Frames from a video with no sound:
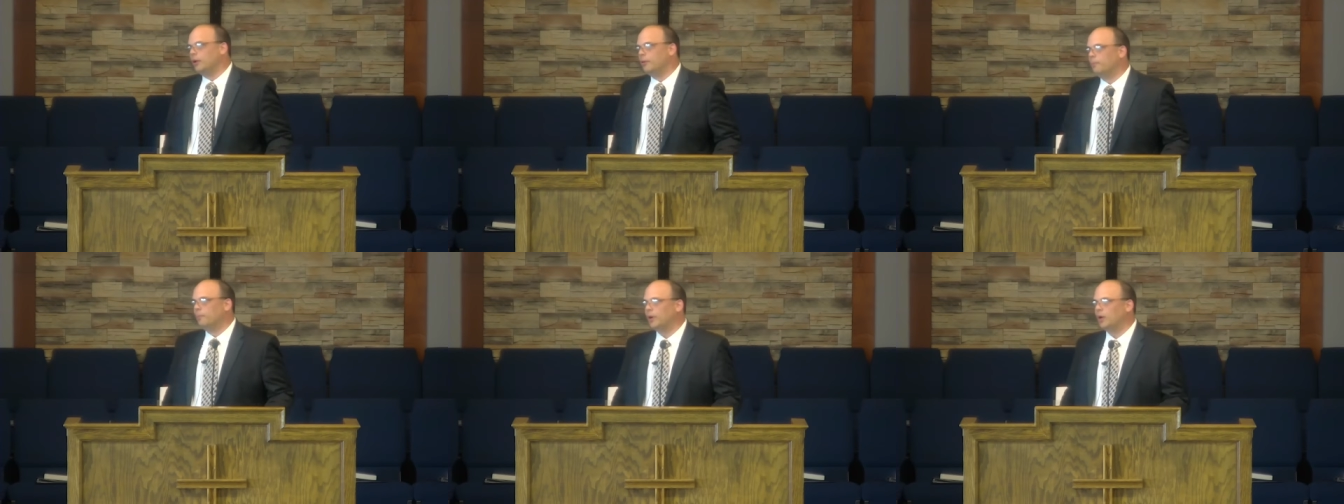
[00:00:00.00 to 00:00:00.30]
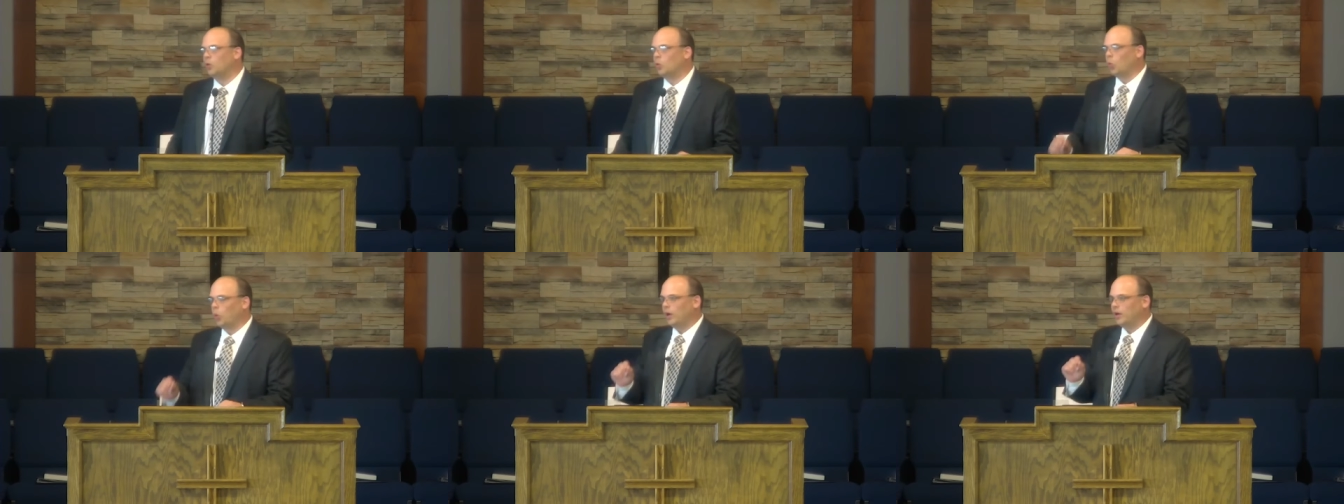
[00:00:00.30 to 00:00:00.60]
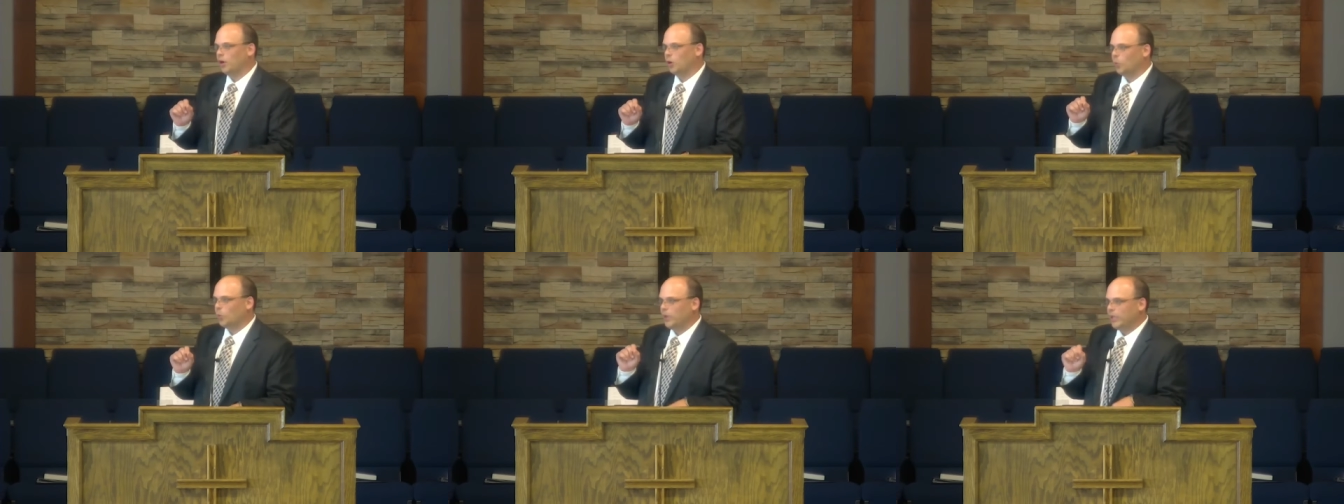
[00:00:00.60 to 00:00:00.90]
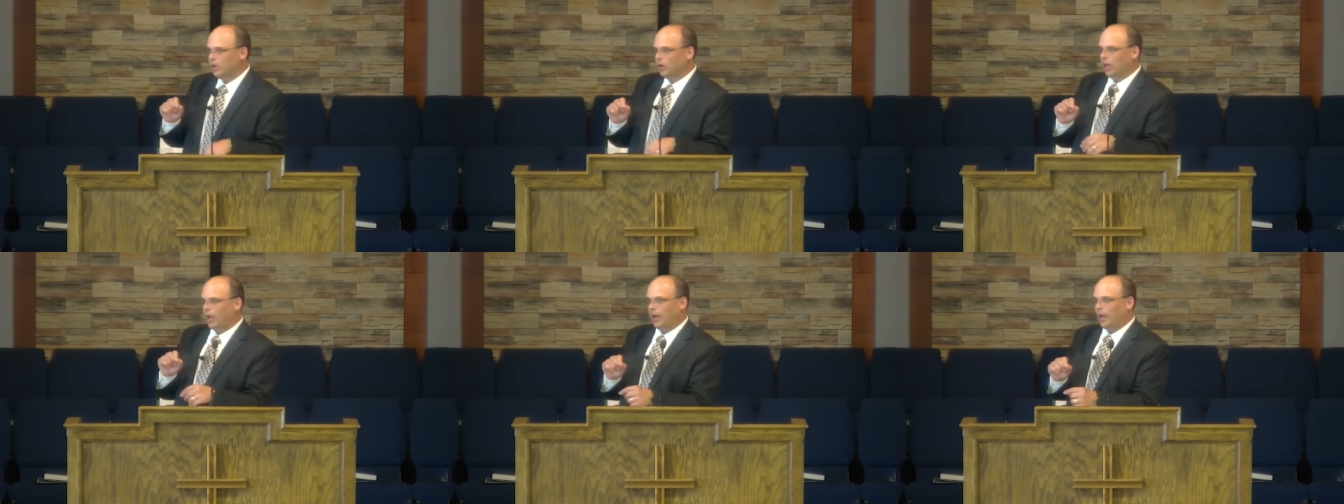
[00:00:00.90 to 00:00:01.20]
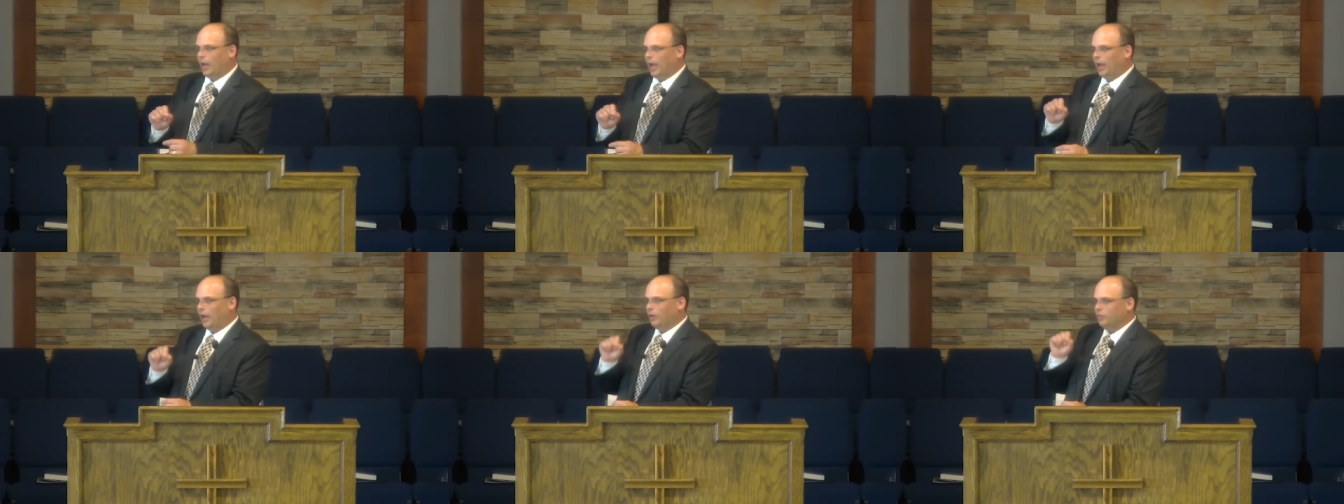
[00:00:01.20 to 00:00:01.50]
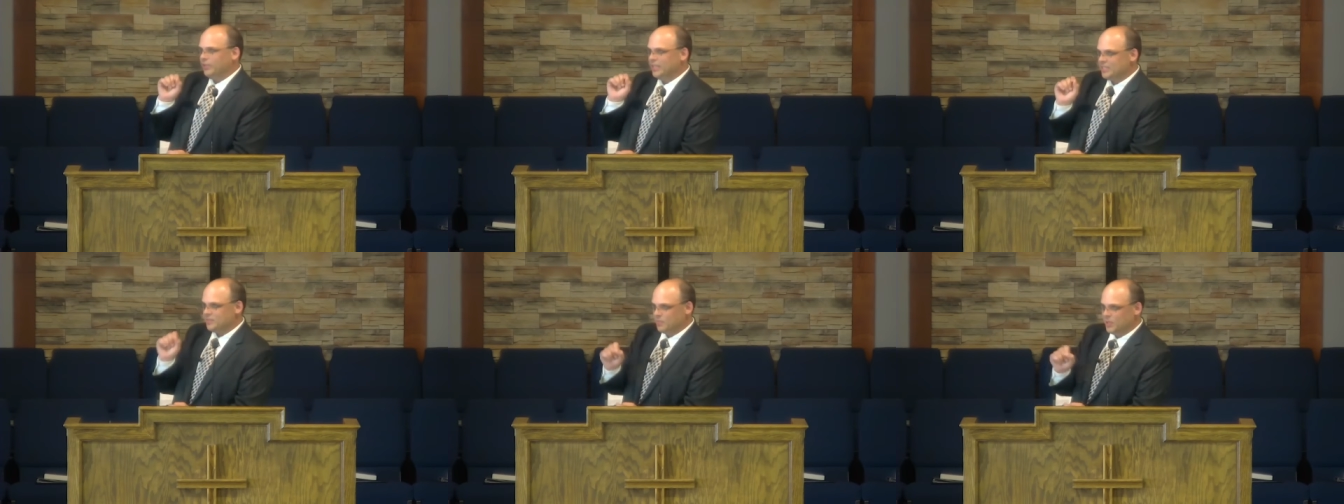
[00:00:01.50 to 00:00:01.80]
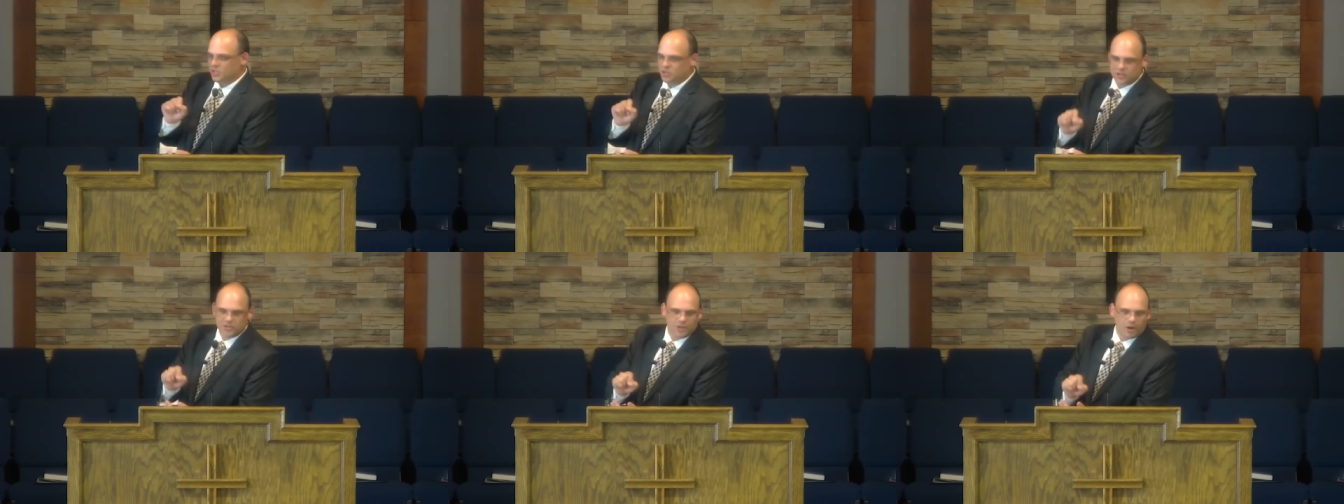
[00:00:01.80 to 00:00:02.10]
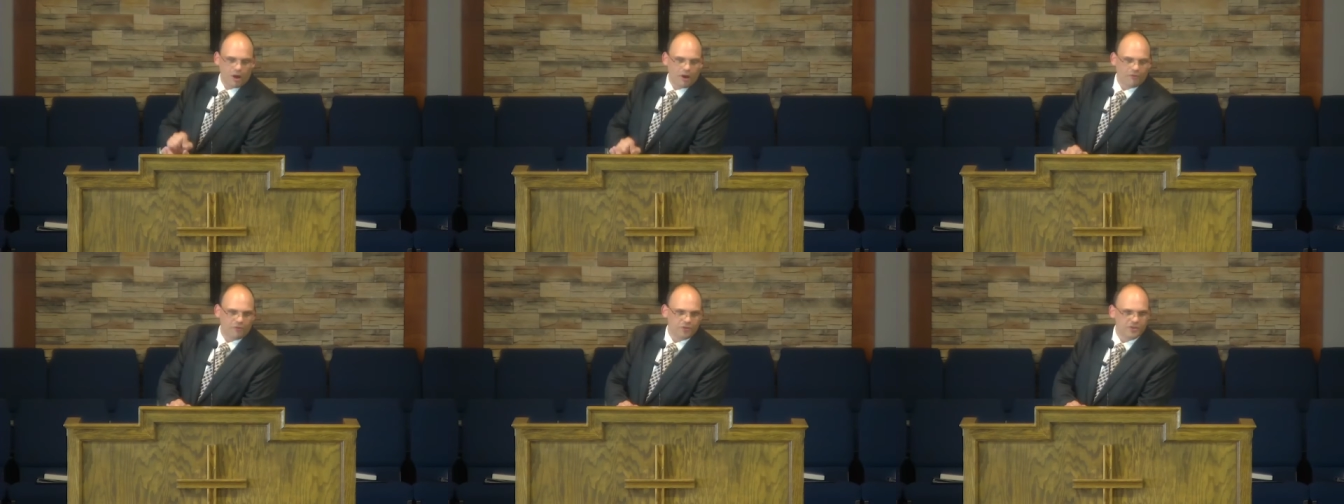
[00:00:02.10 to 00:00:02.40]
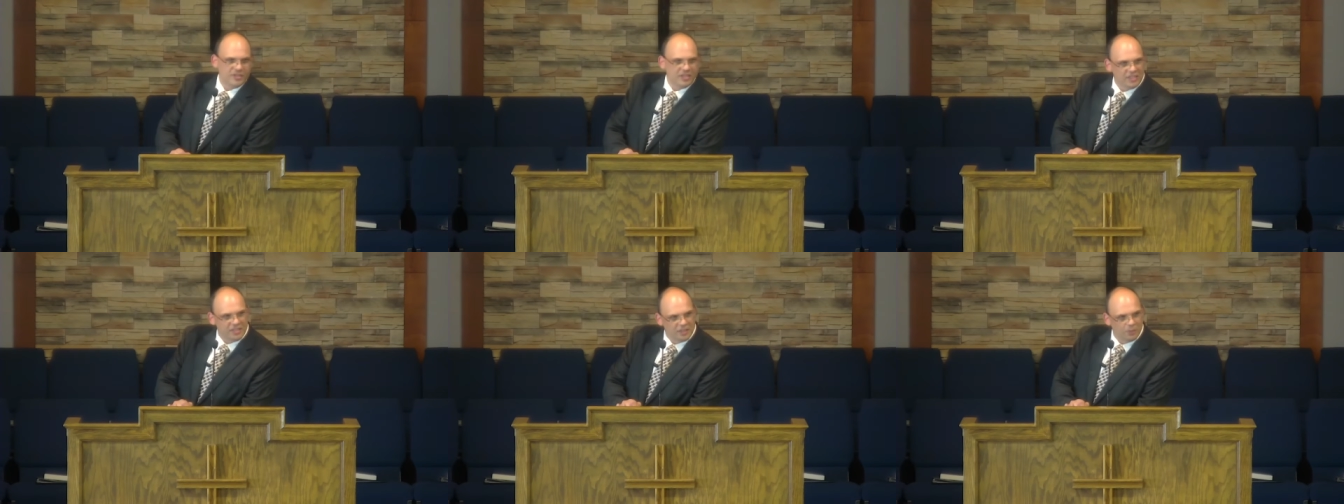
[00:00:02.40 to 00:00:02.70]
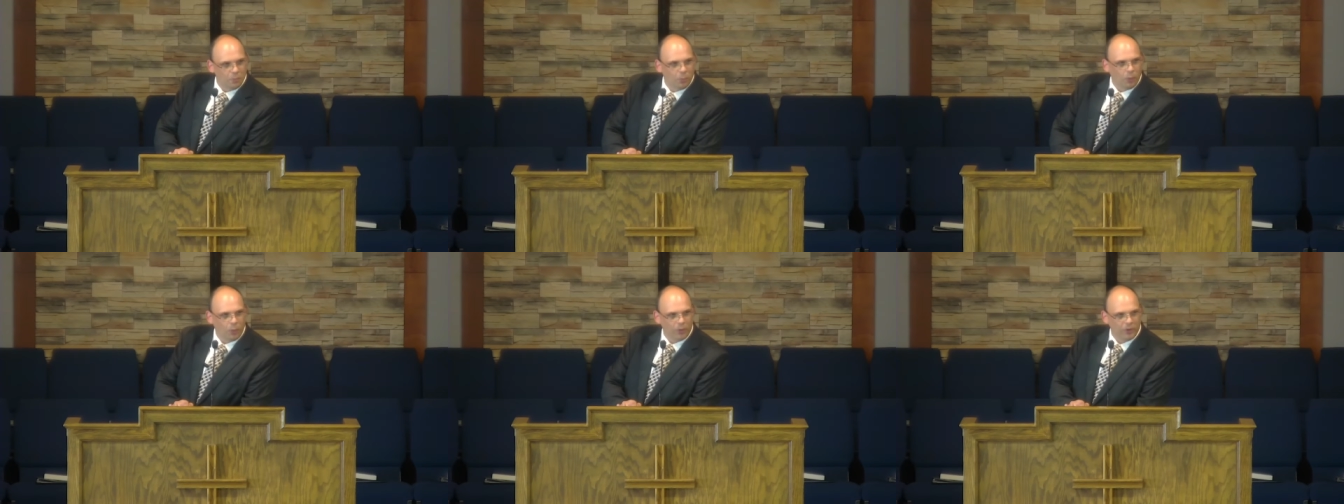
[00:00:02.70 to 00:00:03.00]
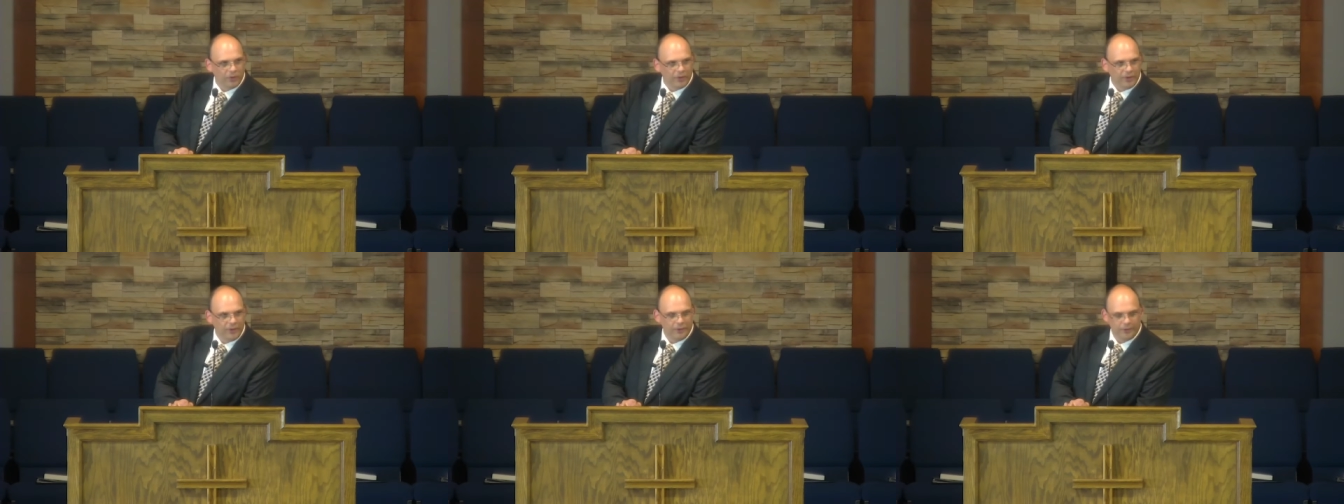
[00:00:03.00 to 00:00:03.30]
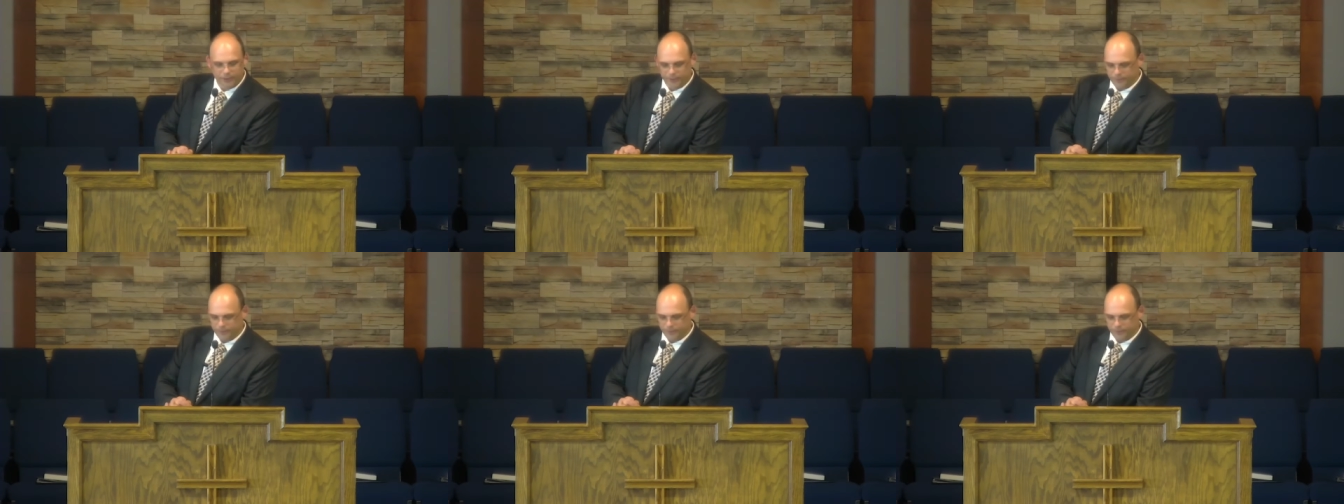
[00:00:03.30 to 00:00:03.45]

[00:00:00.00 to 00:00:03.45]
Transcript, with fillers: but what are we, this missions conference is important.